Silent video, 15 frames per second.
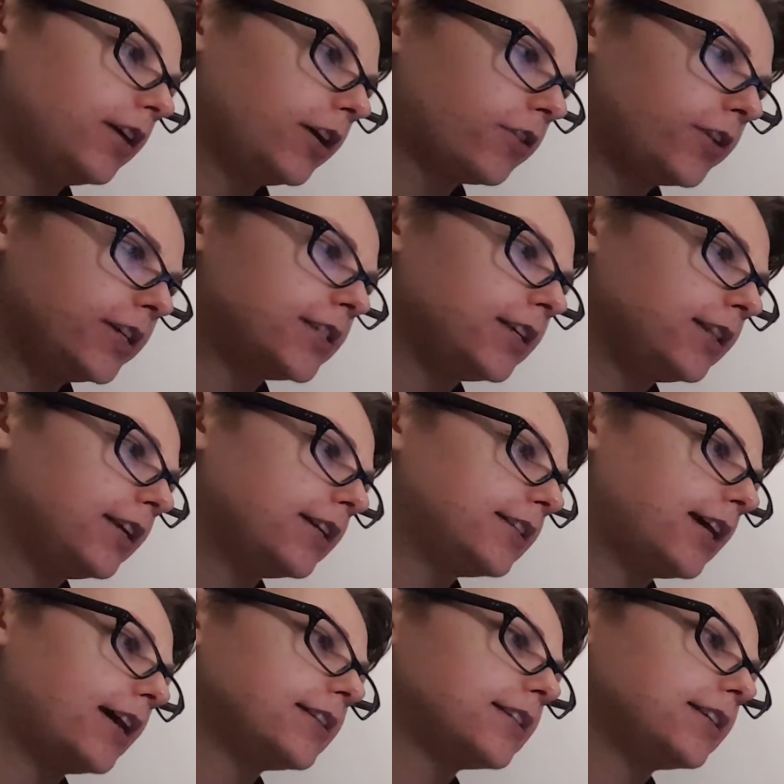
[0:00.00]
increasing the
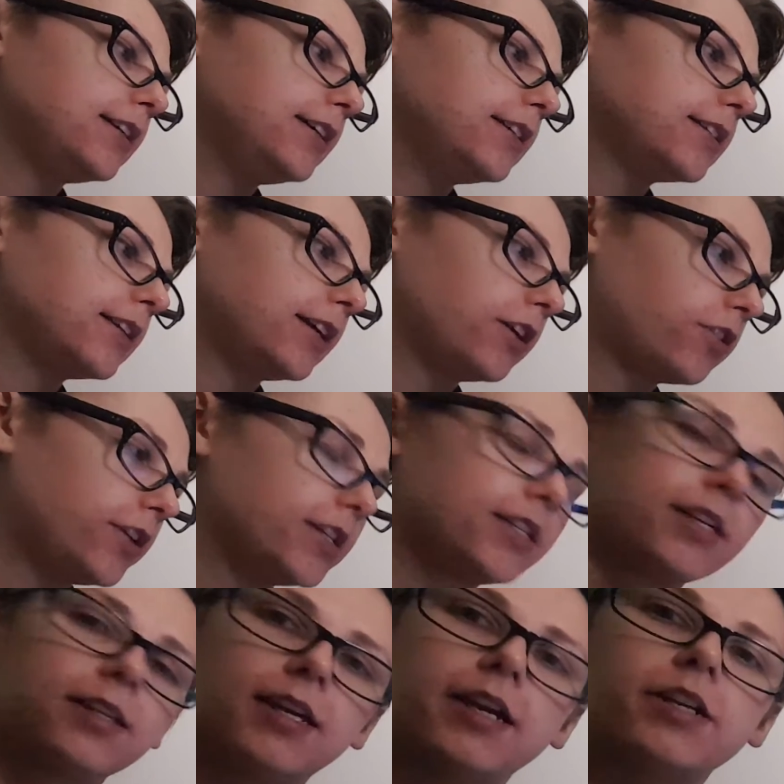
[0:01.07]
intensities,
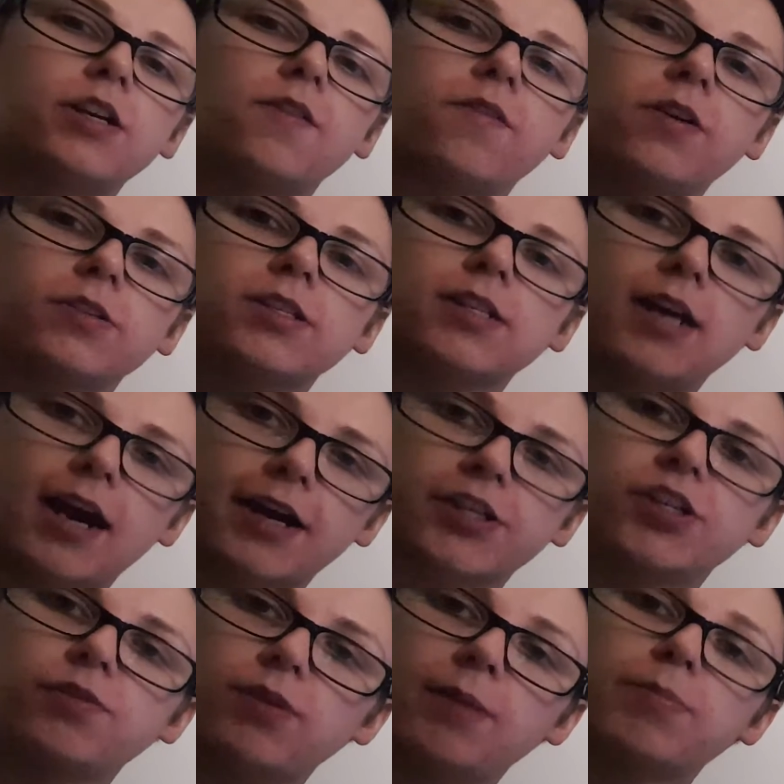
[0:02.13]
increasing the intervals to
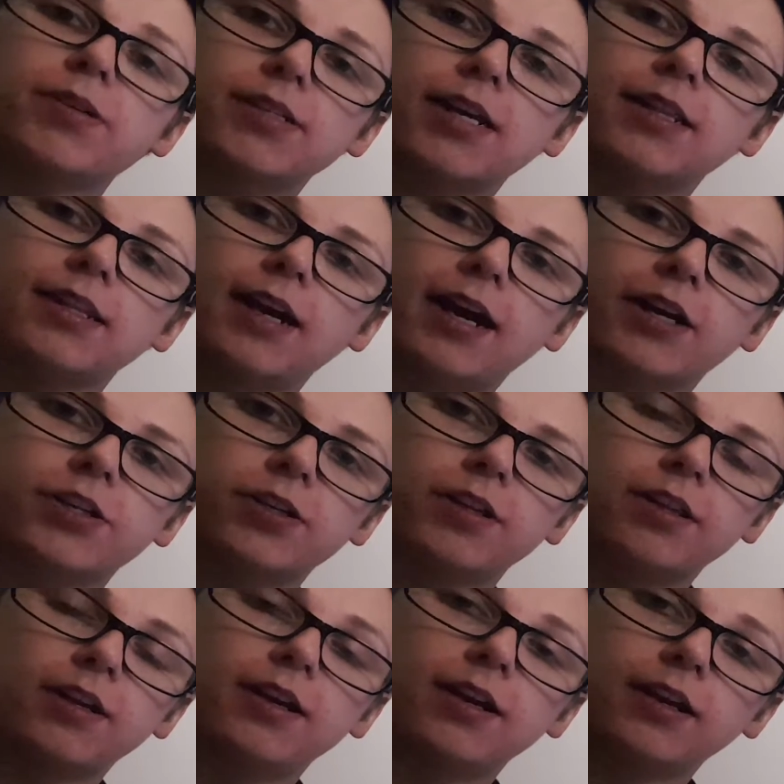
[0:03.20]
actually represent
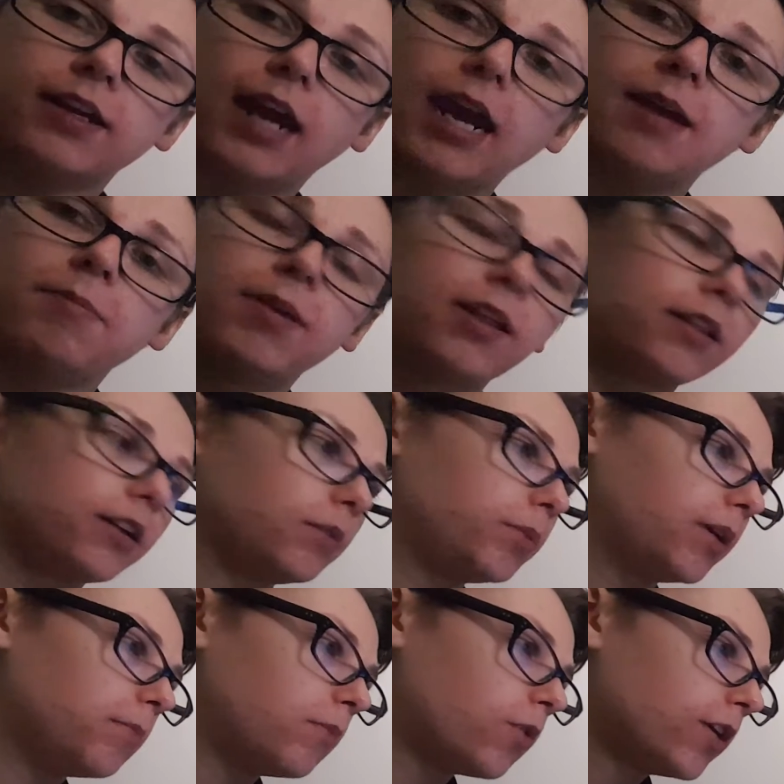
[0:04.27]
the game a little
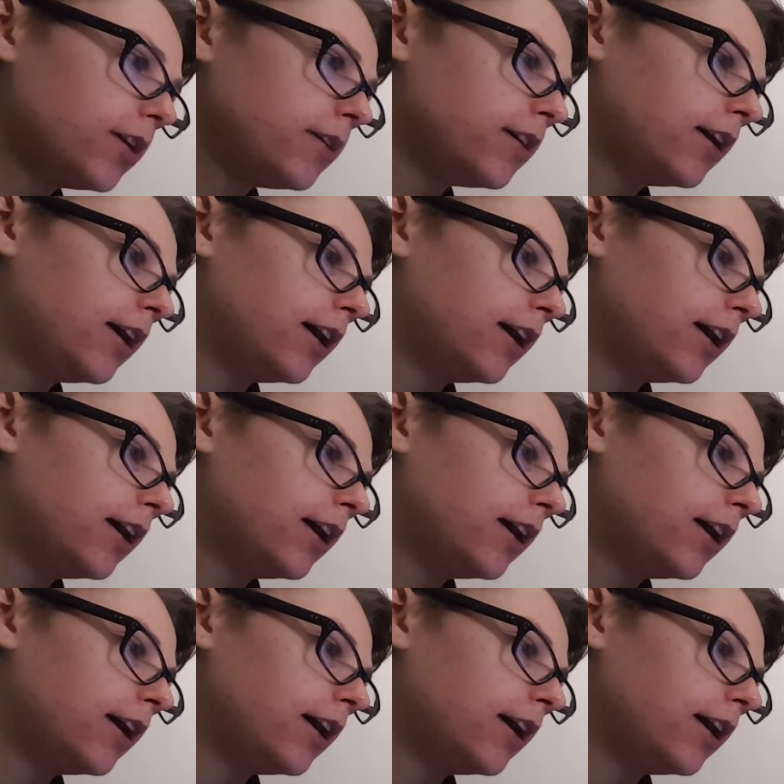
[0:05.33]
bit more,